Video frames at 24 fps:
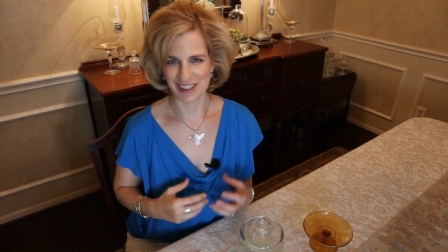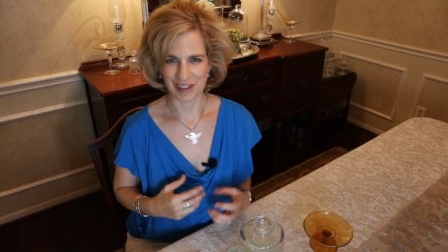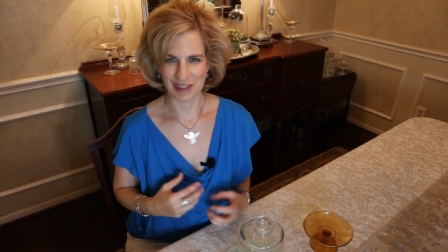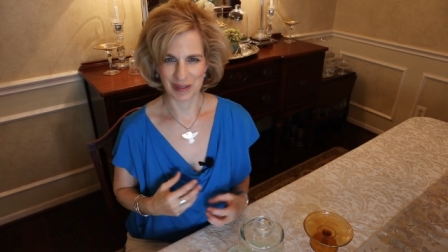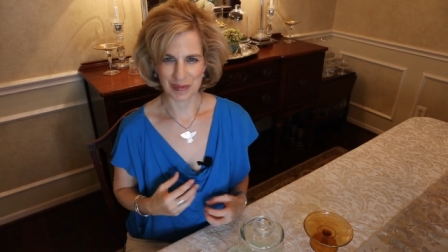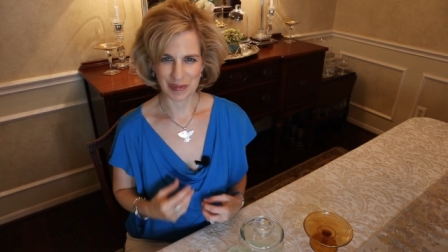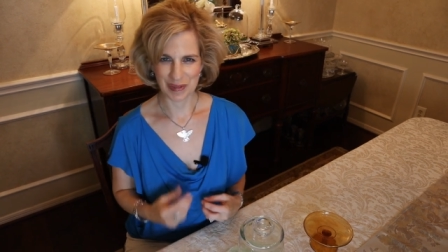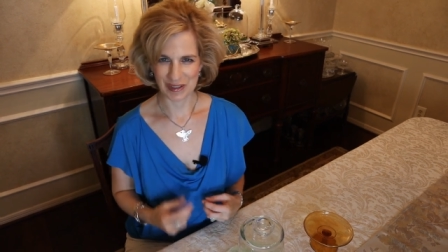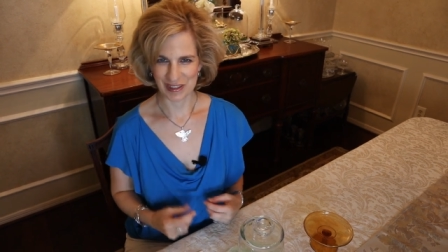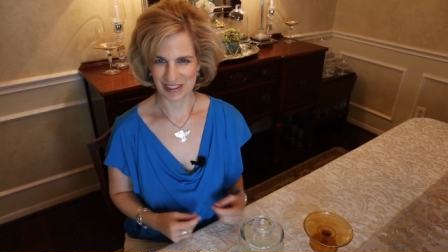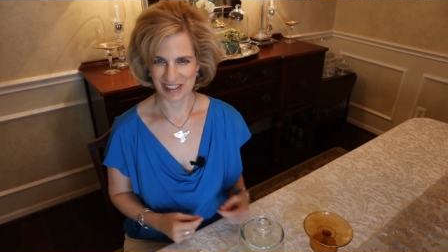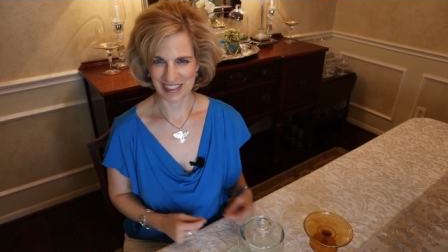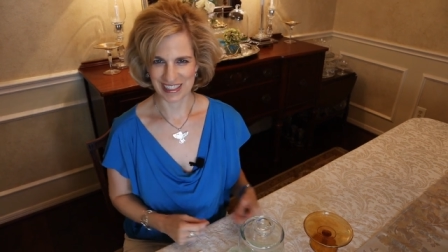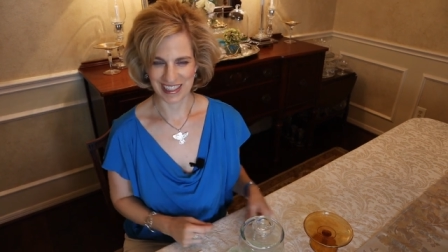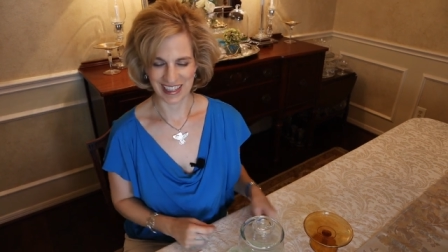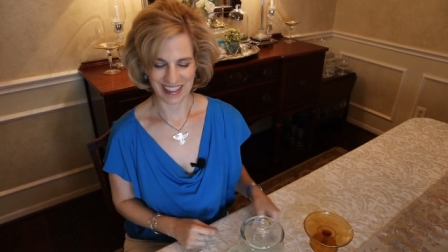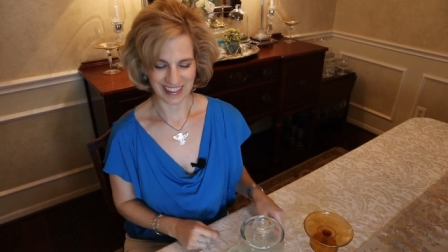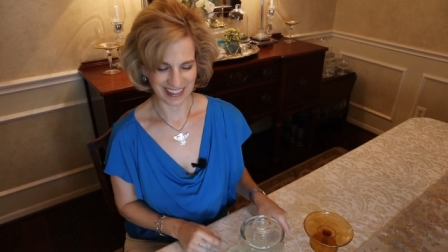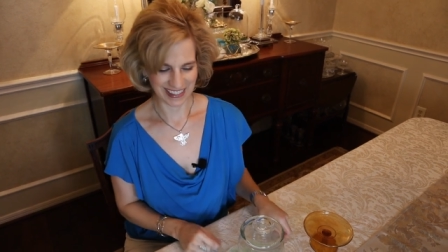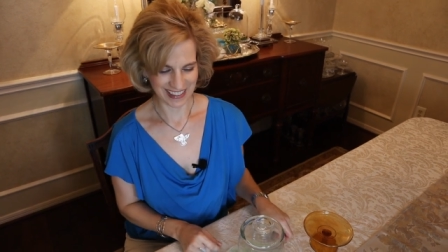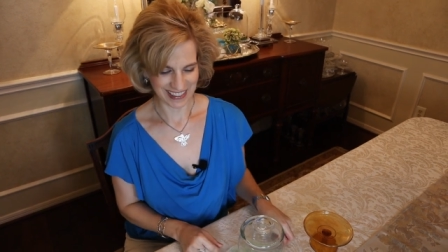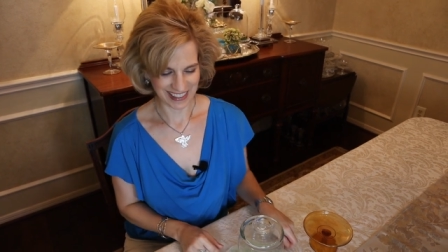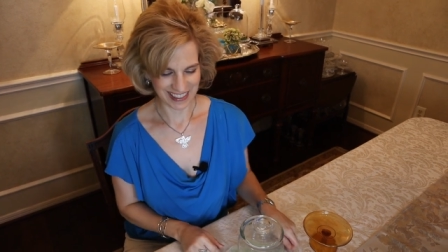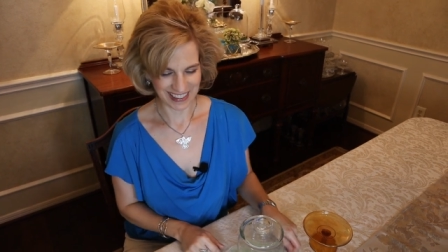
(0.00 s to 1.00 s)
and your
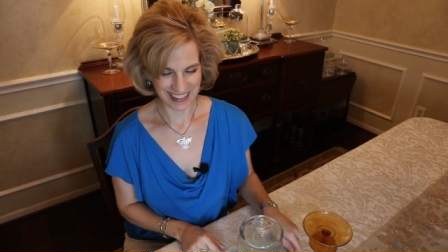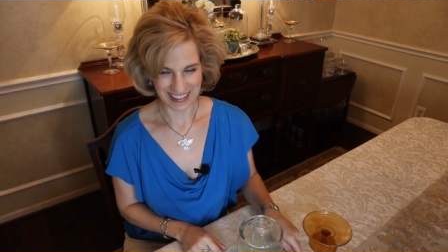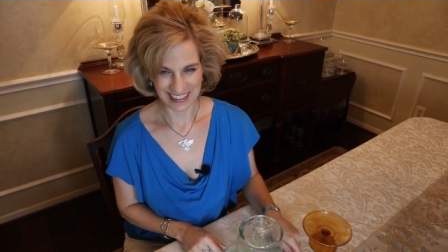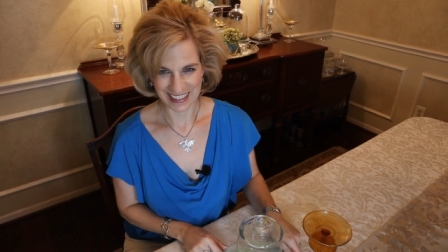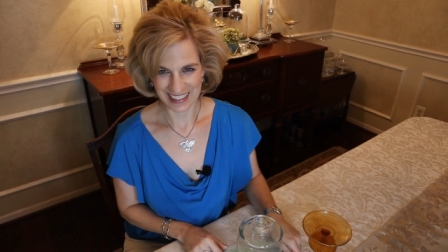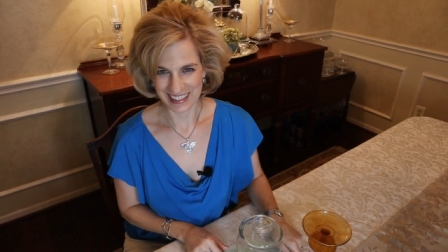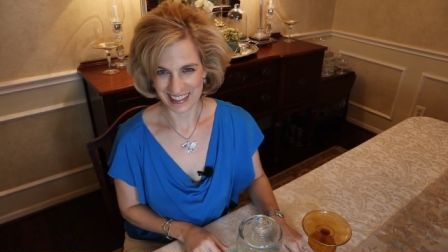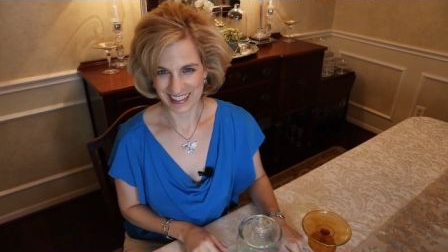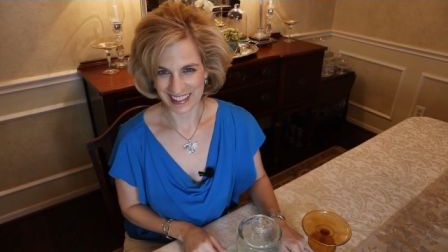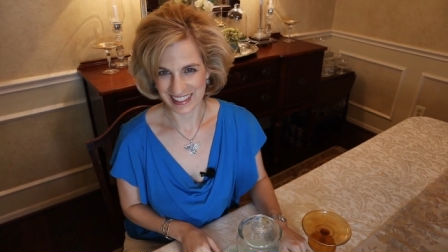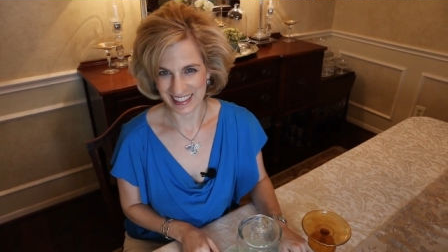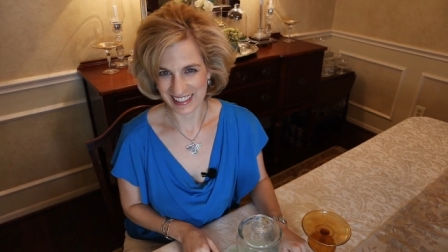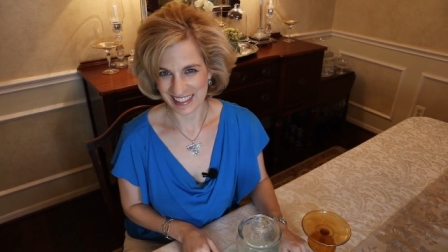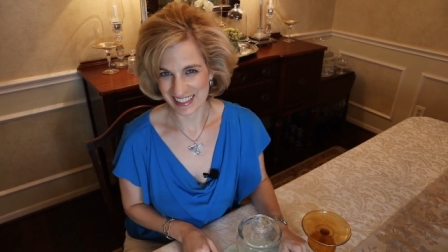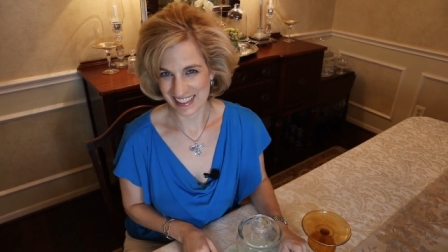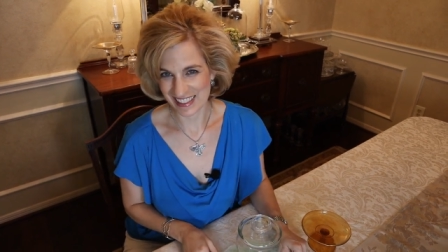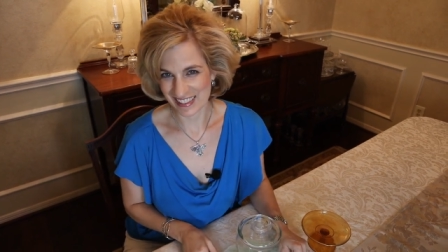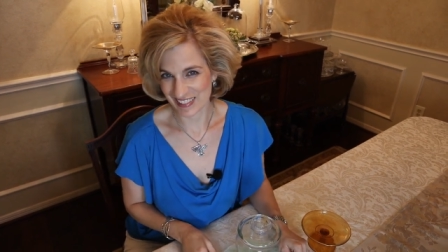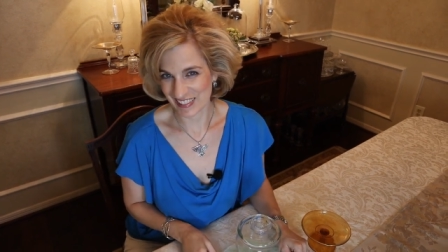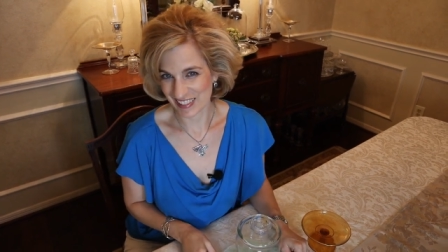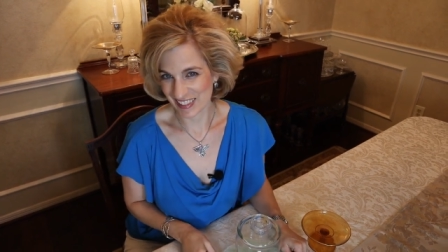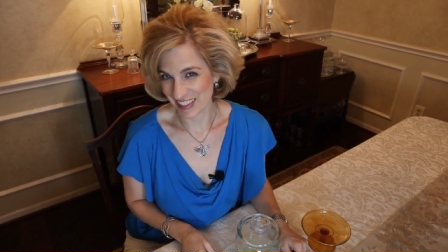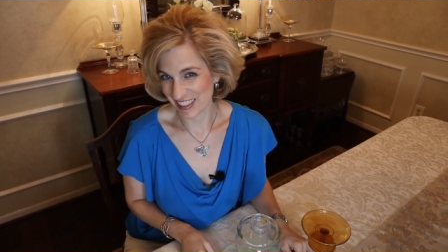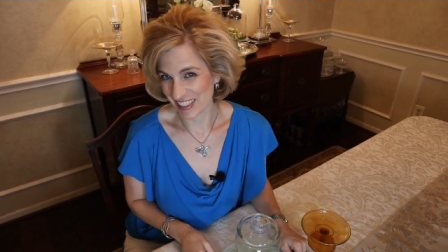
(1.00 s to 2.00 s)
personality, and I think it's
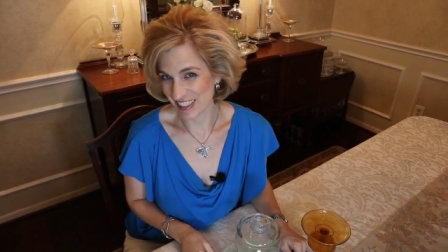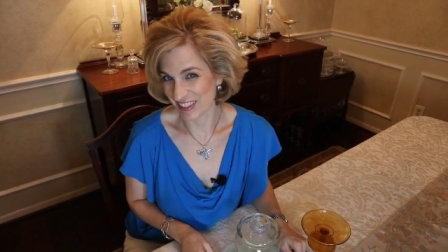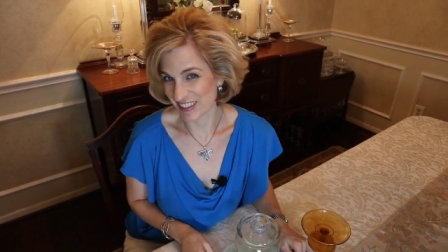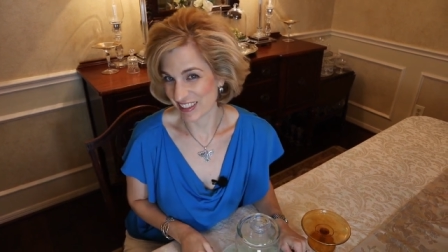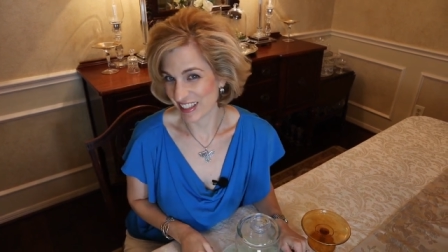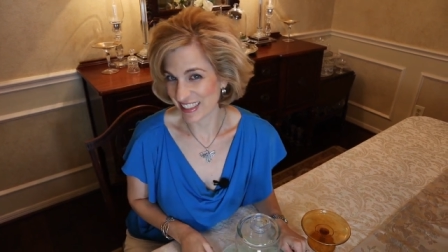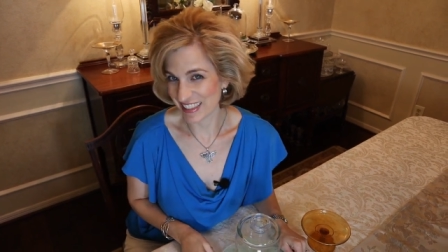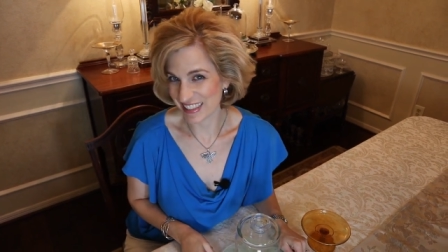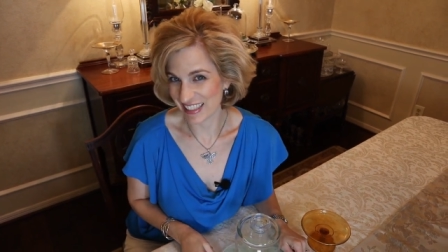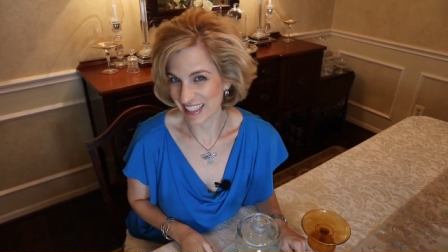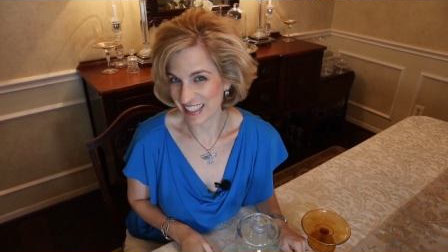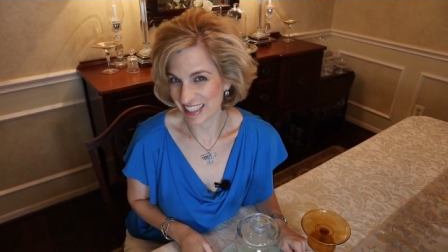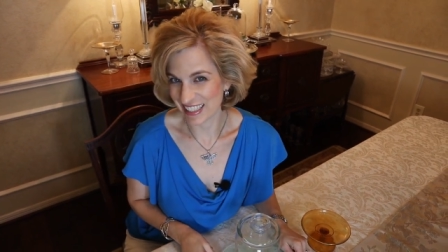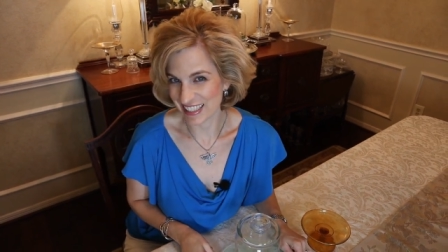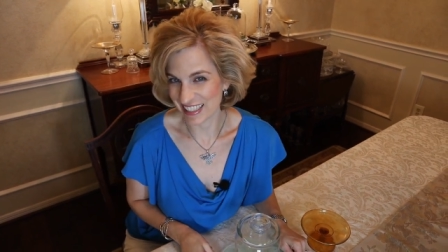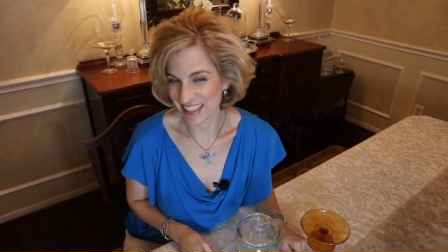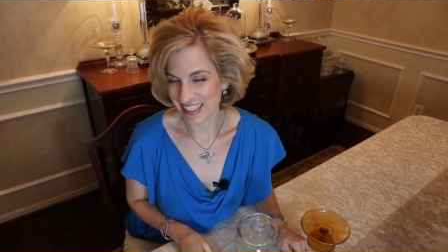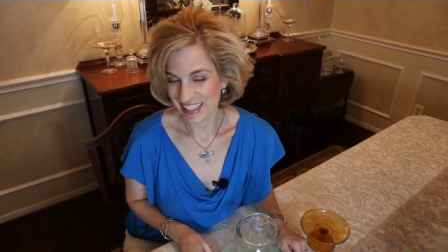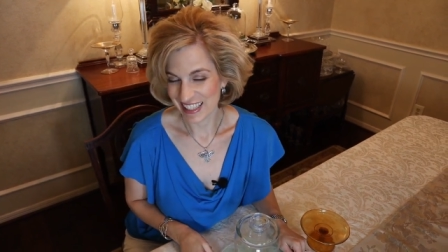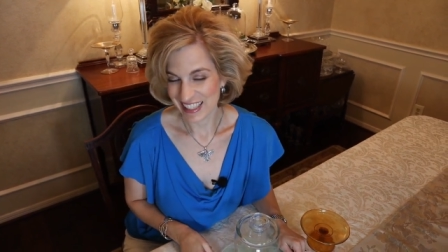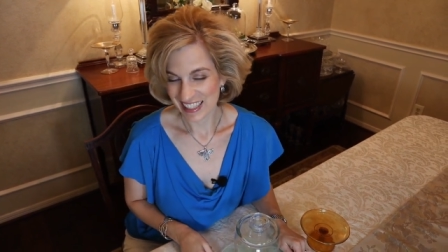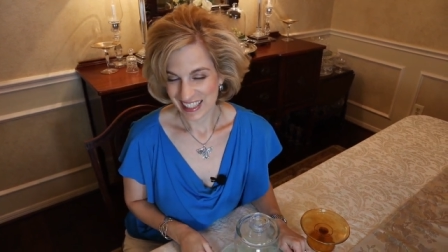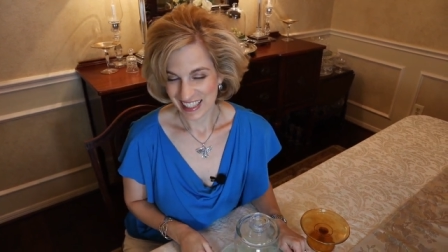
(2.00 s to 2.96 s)
a really great thing.